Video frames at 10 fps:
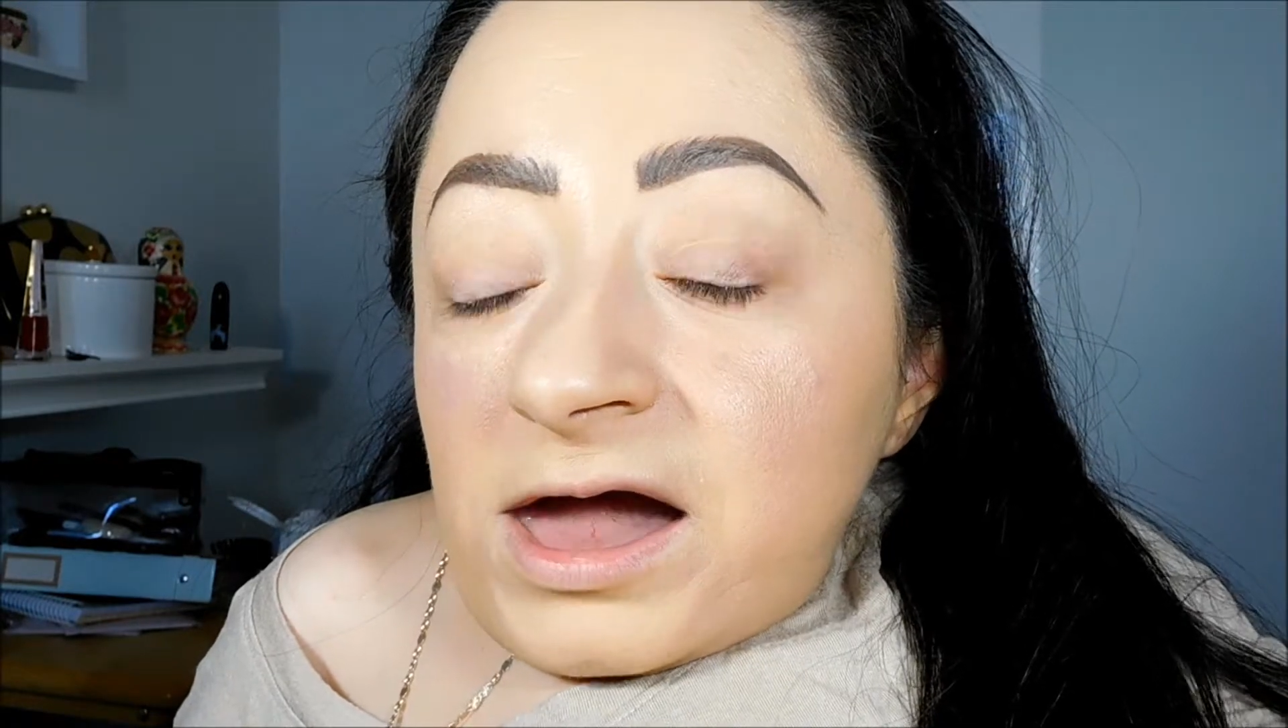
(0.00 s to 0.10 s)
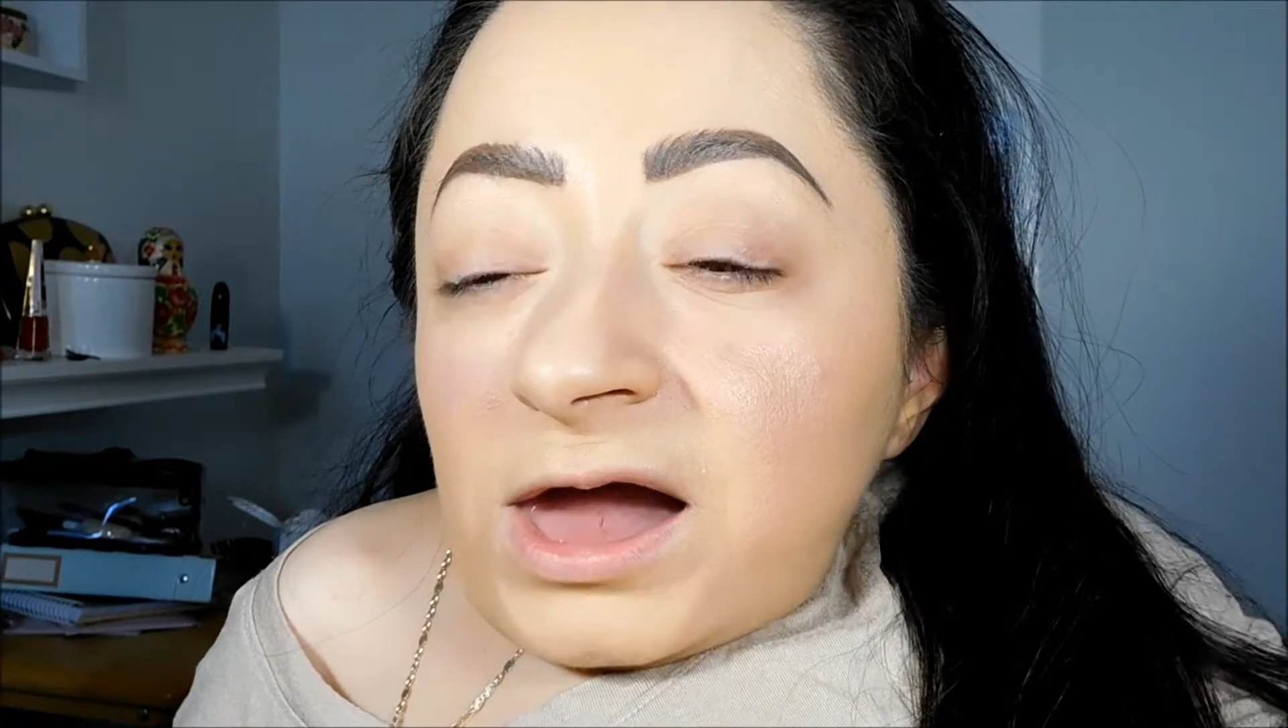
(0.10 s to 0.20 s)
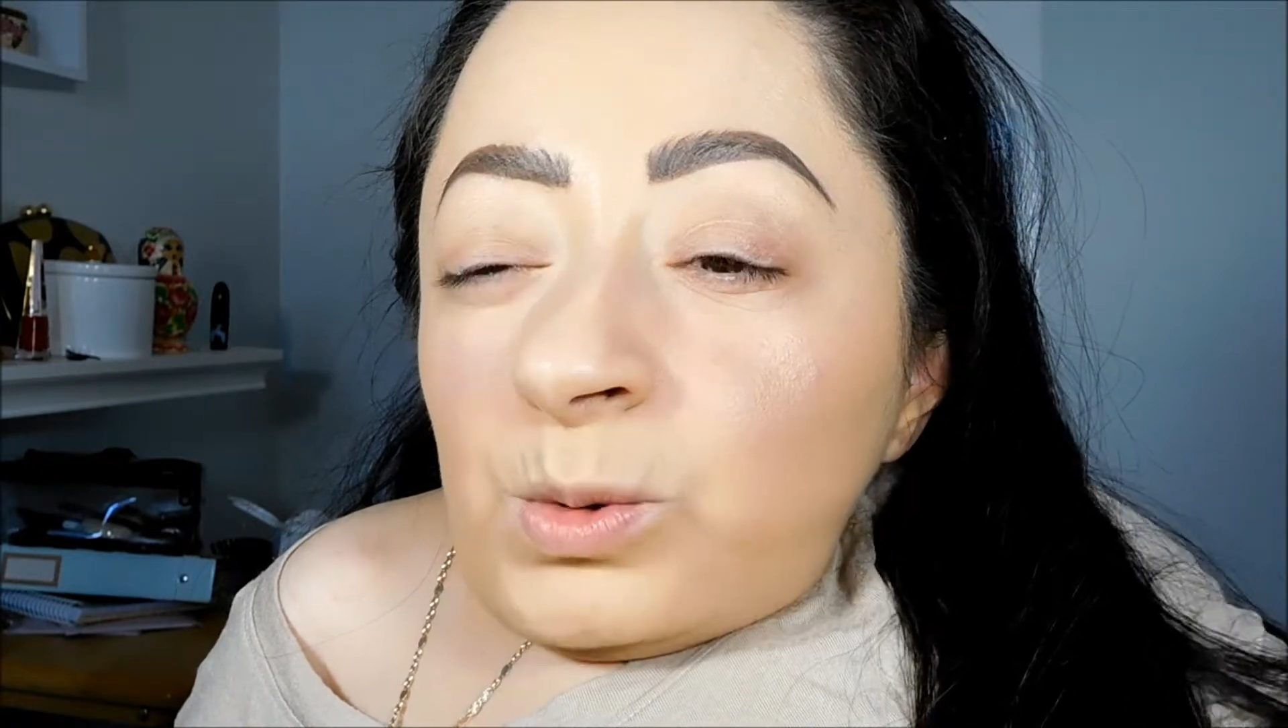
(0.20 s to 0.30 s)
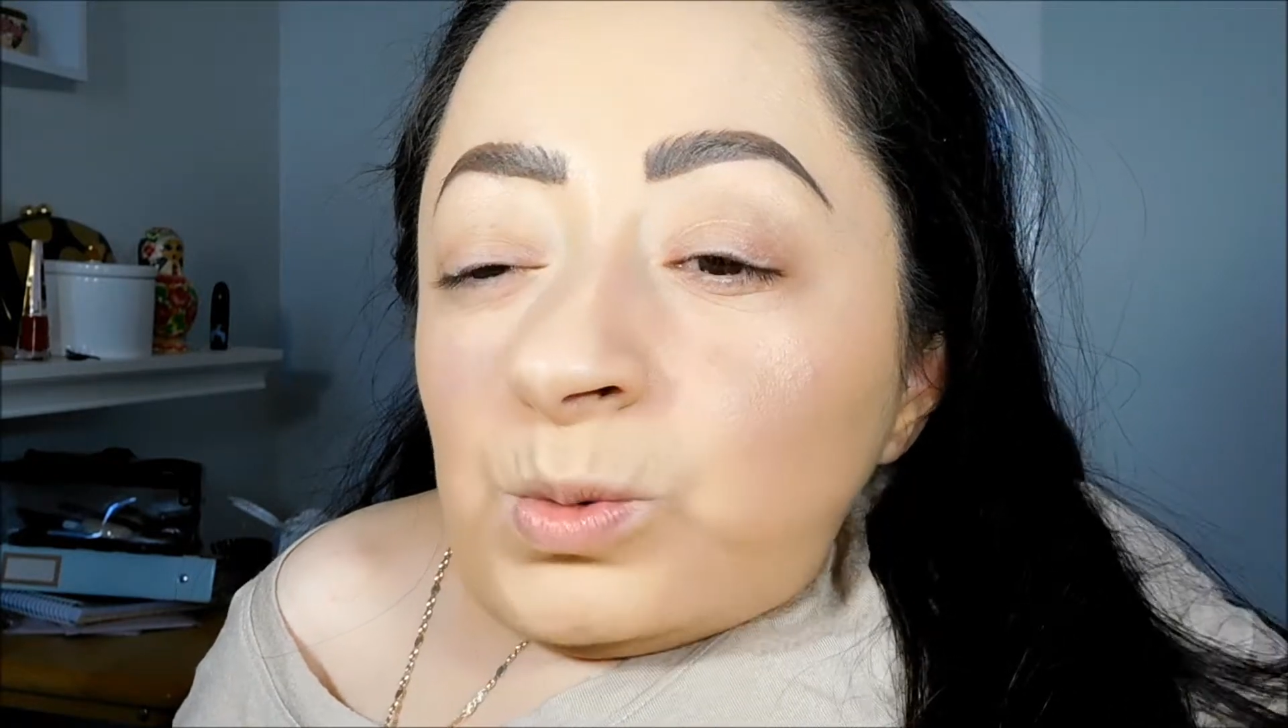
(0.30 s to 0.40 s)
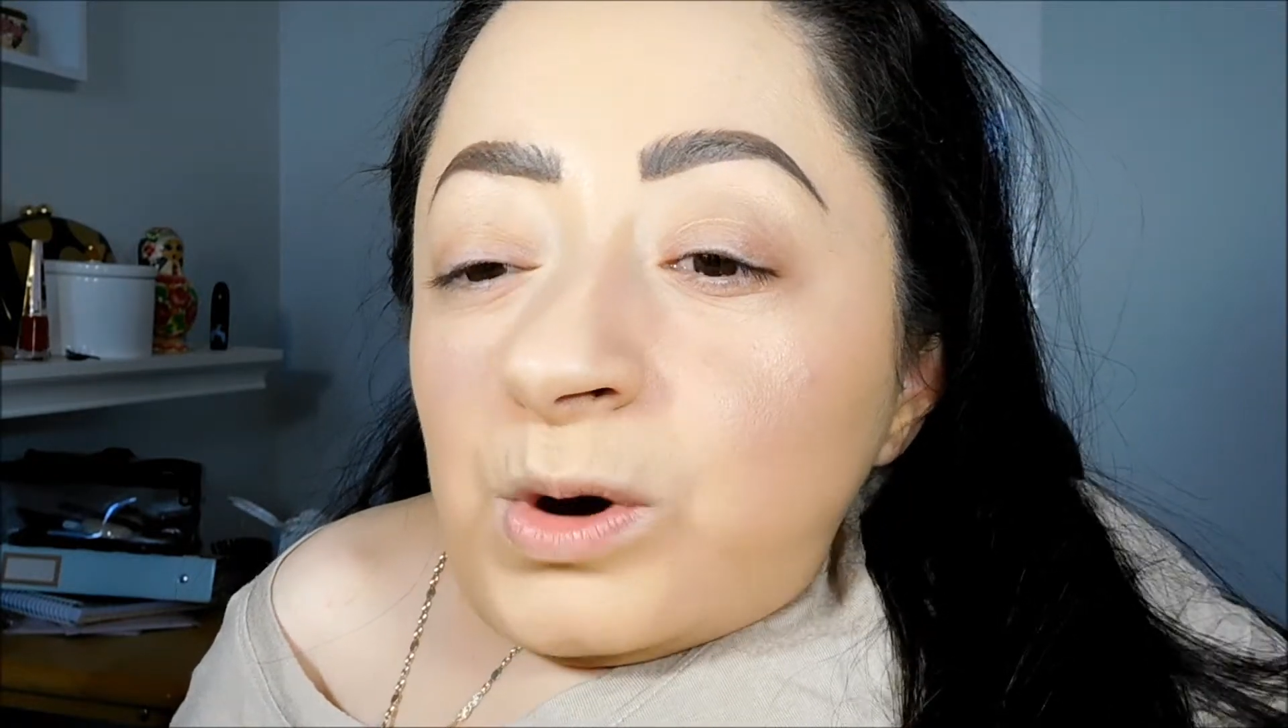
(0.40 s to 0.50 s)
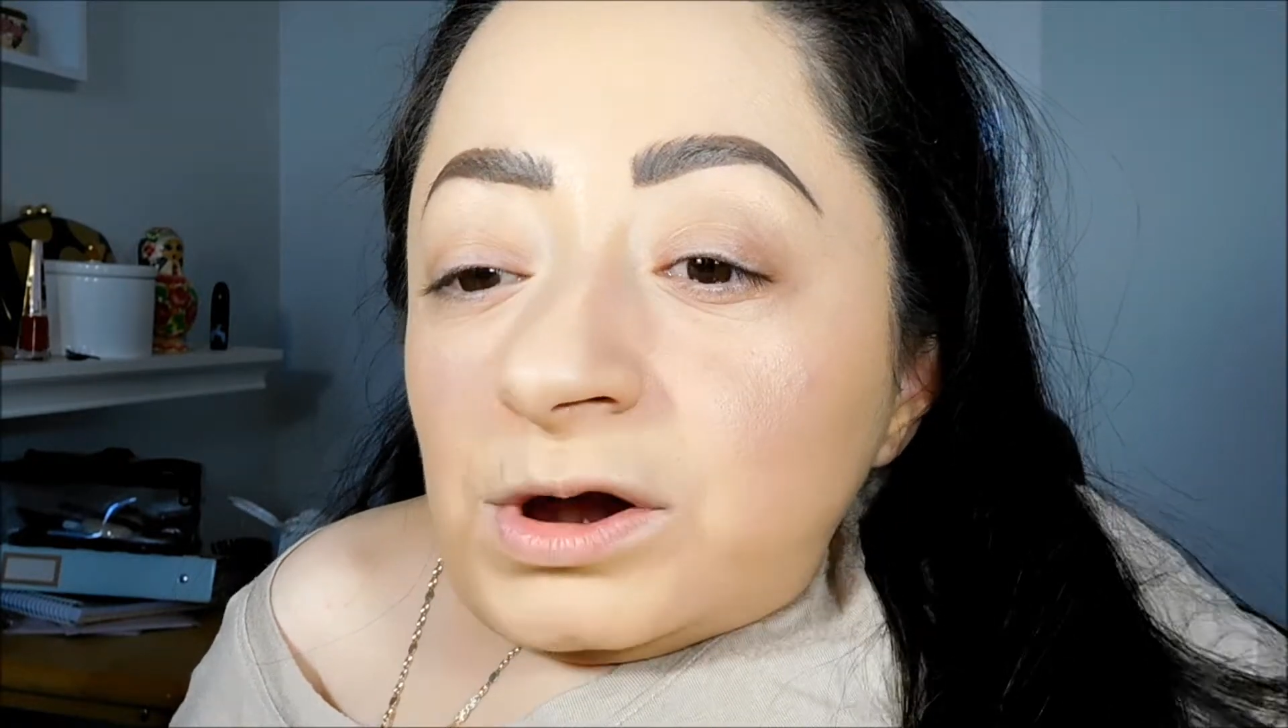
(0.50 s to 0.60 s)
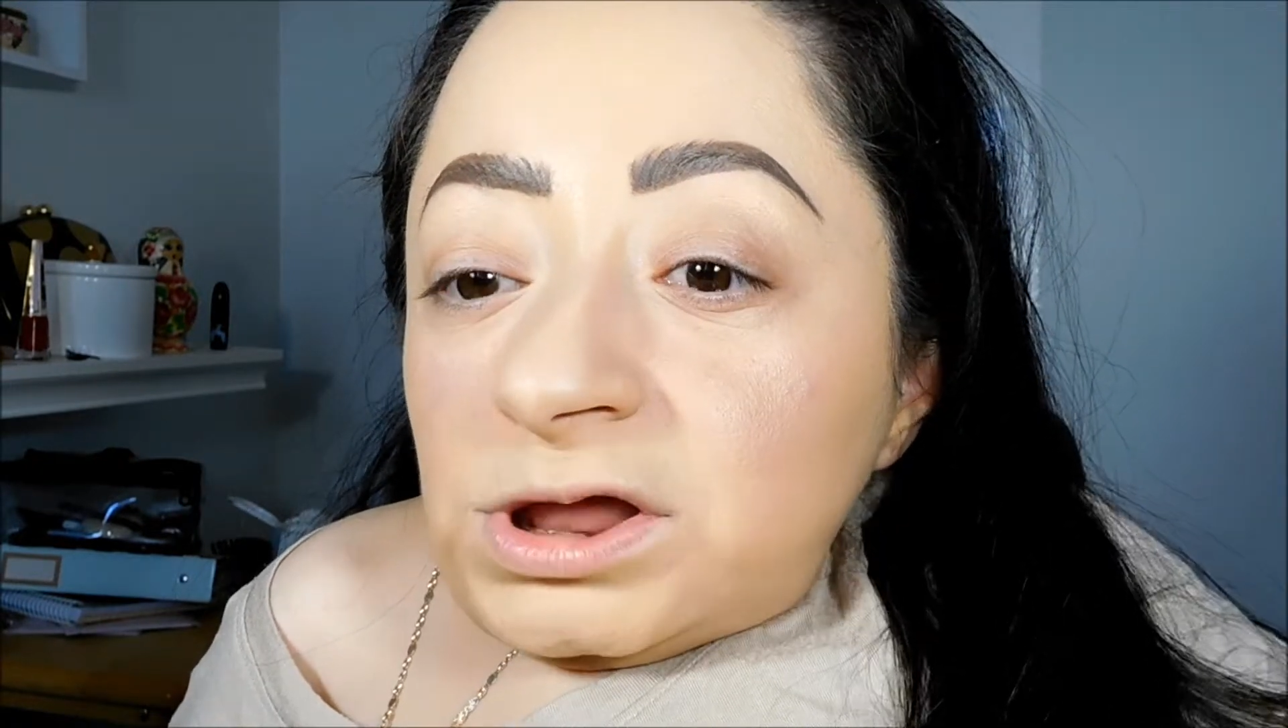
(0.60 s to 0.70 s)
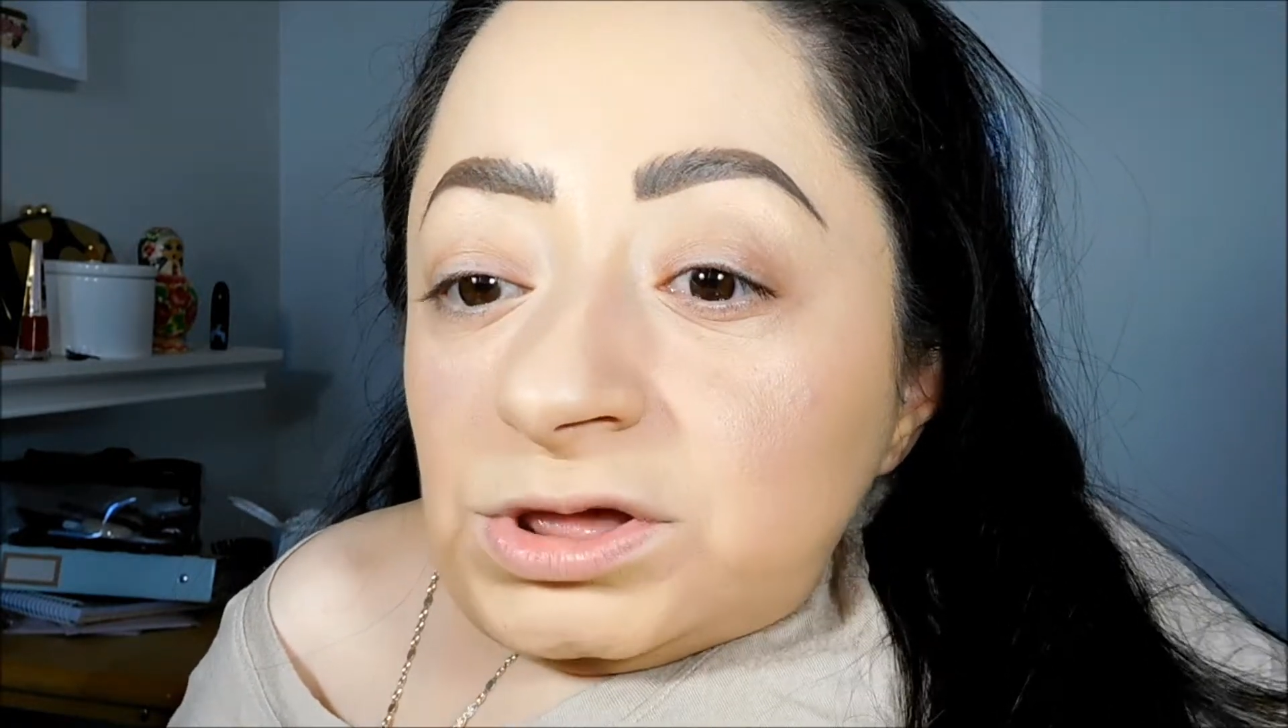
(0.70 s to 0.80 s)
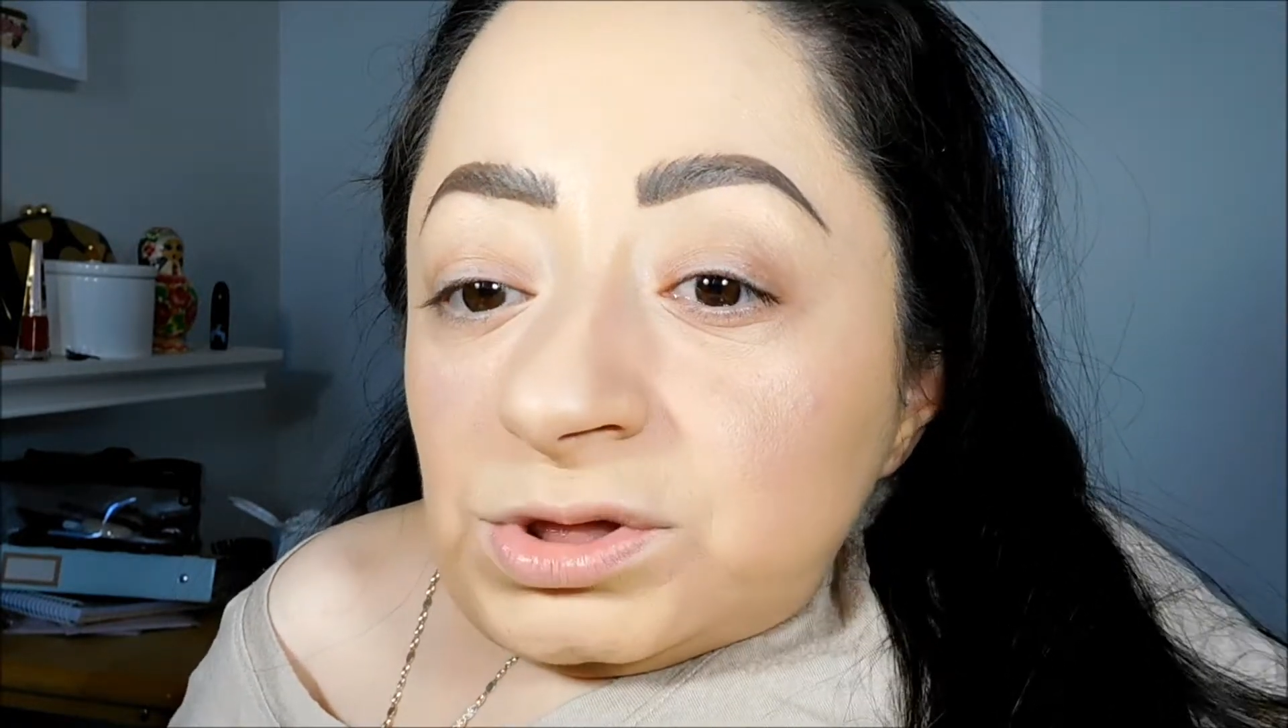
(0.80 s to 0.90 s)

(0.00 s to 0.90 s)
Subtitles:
I want to